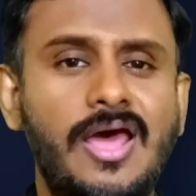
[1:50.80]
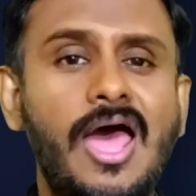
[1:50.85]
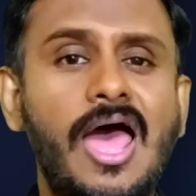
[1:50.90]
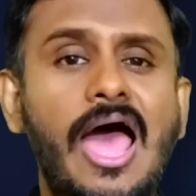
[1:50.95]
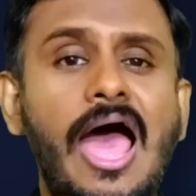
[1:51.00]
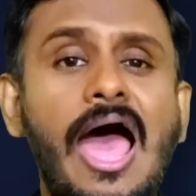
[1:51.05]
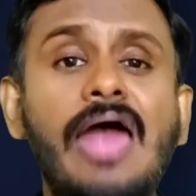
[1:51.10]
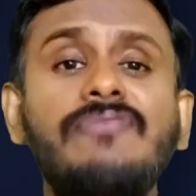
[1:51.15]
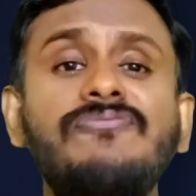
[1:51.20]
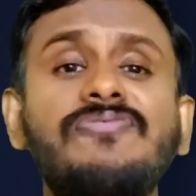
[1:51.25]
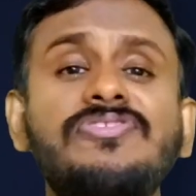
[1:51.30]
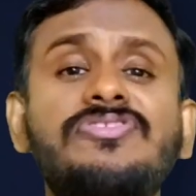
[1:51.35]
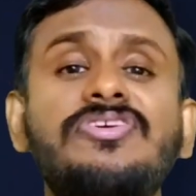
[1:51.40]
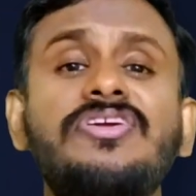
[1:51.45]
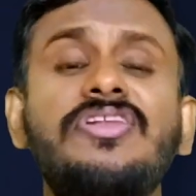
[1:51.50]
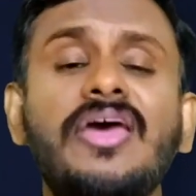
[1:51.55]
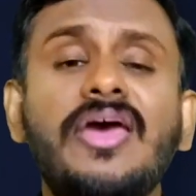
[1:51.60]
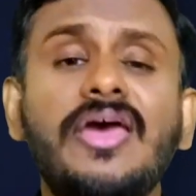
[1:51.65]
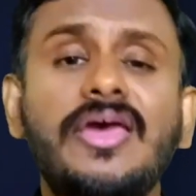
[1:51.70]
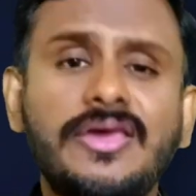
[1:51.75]
And within
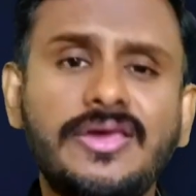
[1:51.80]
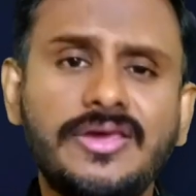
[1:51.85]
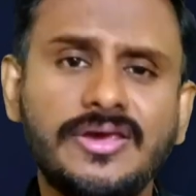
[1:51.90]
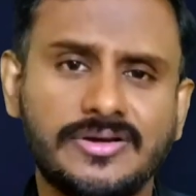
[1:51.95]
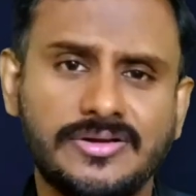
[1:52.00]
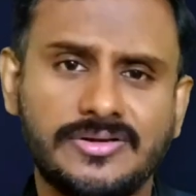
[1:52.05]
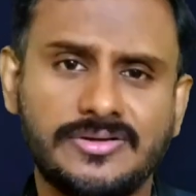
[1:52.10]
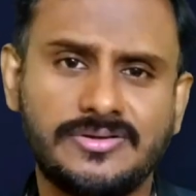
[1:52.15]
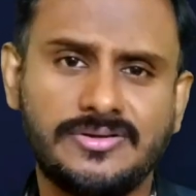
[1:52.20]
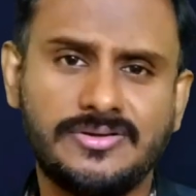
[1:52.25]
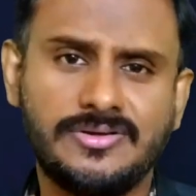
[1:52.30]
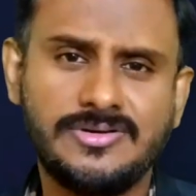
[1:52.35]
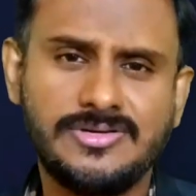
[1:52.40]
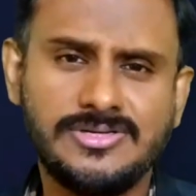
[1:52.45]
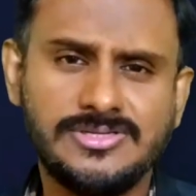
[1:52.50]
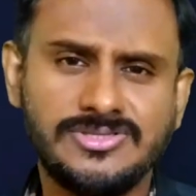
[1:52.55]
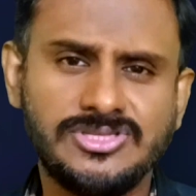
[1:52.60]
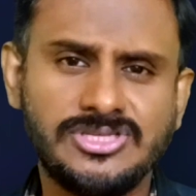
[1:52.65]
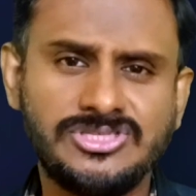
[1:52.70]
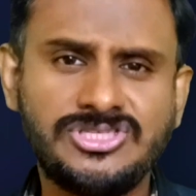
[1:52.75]
a year,
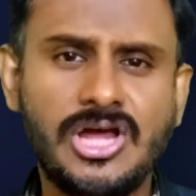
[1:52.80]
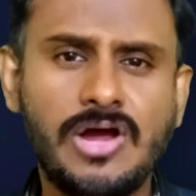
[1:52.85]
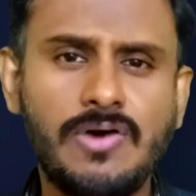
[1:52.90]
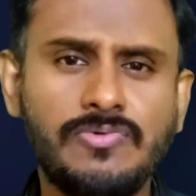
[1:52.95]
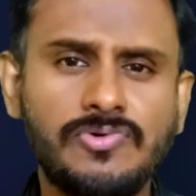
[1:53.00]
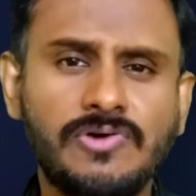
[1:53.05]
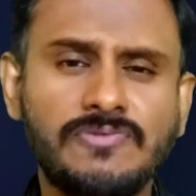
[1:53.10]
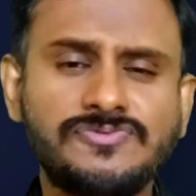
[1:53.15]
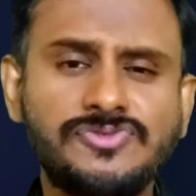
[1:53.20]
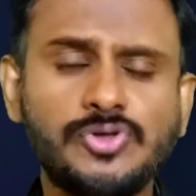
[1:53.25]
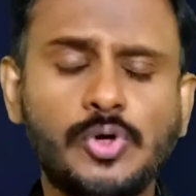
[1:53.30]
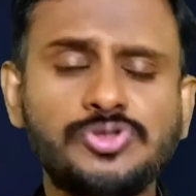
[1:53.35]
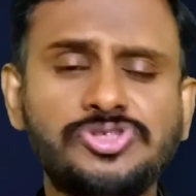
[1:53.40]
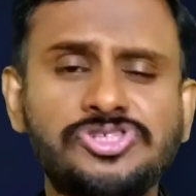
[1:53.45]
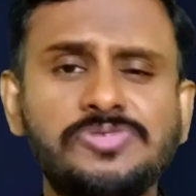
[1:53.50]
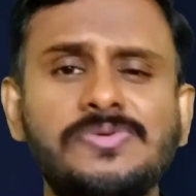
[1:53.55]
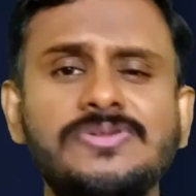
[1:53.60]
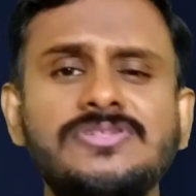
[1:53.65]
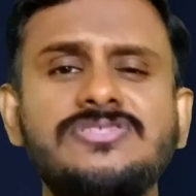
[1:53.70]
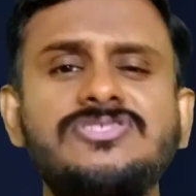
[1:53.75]
the town of
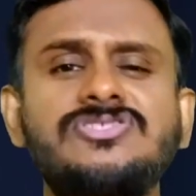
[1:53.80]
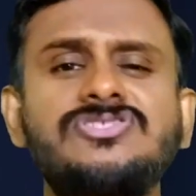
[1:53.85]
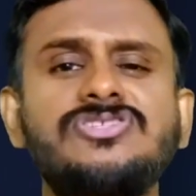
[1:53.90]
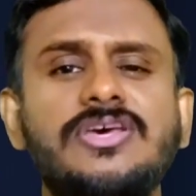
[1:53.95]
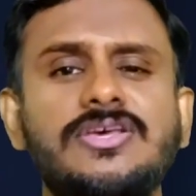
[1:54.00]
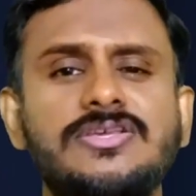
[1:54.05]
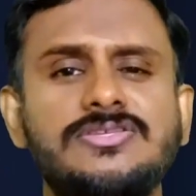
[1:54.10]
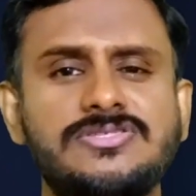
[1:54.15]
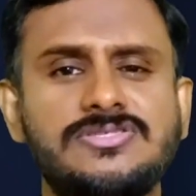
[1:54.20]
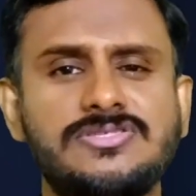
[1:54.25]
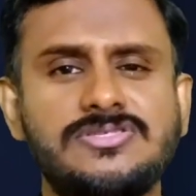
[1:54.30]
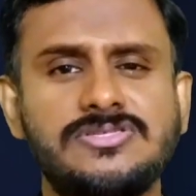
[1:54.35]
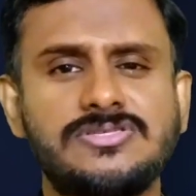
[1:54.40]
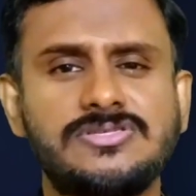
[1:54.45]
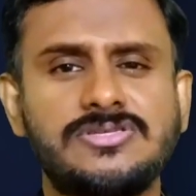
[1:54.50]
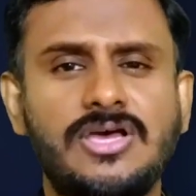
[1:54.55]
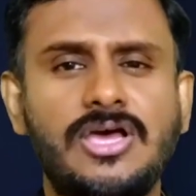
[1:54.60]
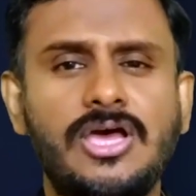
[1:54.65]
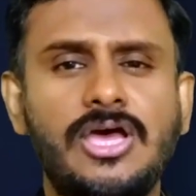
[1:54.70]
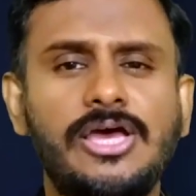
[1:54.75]
Joshimath sinks.
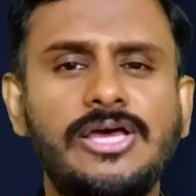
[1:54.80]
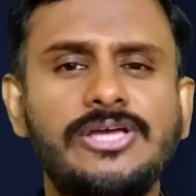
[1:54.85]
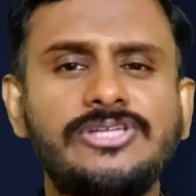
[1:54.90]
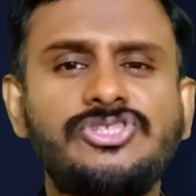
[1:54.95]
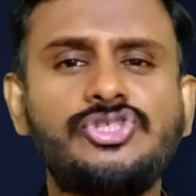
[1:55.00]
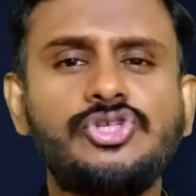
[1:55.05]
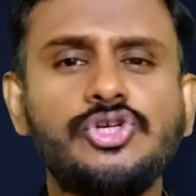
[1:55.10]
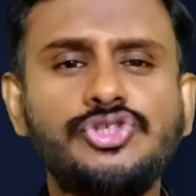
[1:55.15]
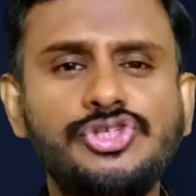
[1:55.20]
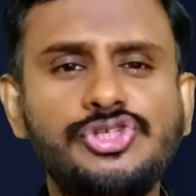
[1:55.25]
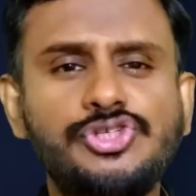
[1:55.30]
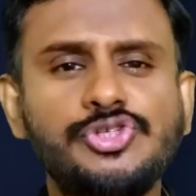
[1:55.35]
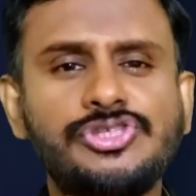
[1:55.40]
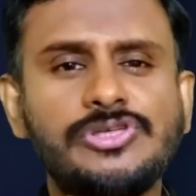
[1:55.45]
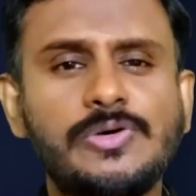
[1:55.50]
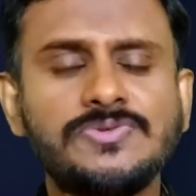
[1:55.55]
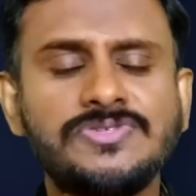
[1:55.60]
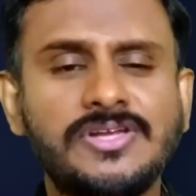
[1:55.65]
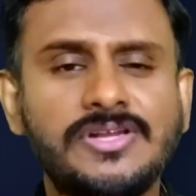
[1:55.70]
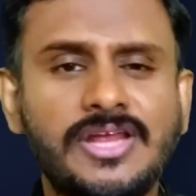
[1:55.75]

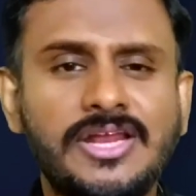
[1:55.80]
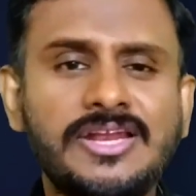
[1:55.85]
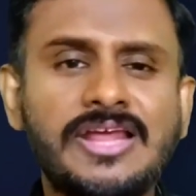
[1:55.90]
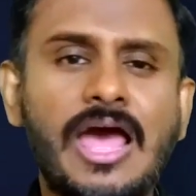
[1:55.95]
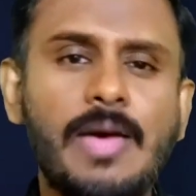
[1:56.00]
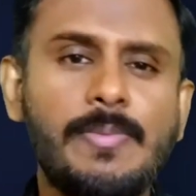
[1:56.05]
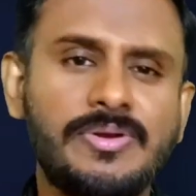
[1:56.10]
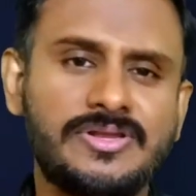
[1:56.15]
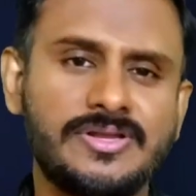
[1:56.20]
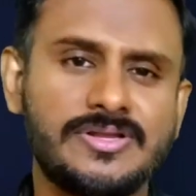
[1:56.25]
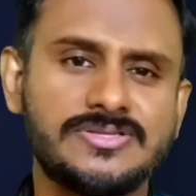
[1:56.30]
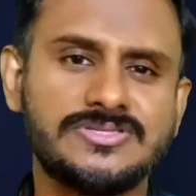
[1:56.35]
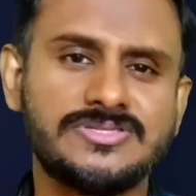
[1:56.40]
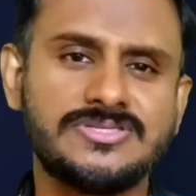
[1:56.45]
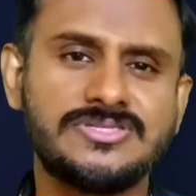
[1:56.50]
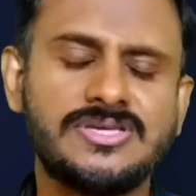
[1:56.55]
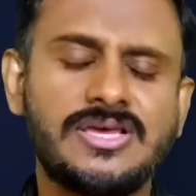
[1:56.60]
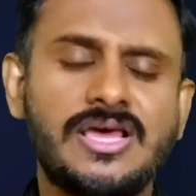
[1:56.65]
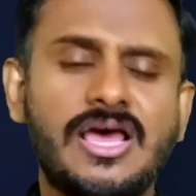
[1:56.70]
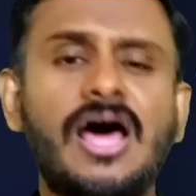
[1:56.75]
22,000 inhabitants
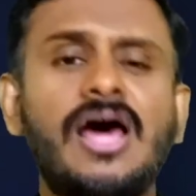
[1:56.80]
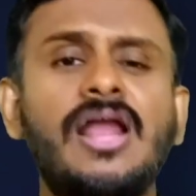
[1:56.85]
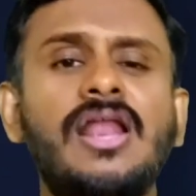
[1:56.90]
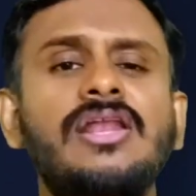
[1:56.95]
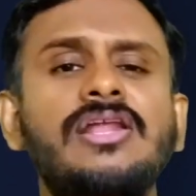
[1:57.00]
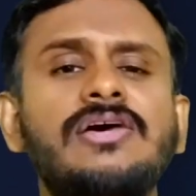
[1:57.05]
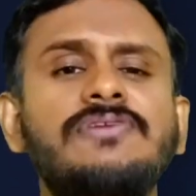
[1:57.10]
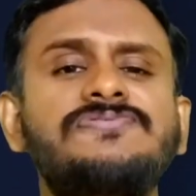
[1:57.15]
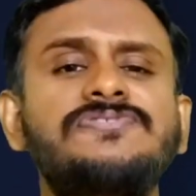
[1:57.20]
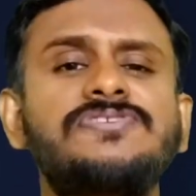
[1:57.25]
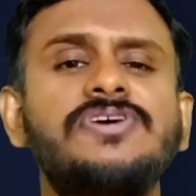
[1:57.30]
are left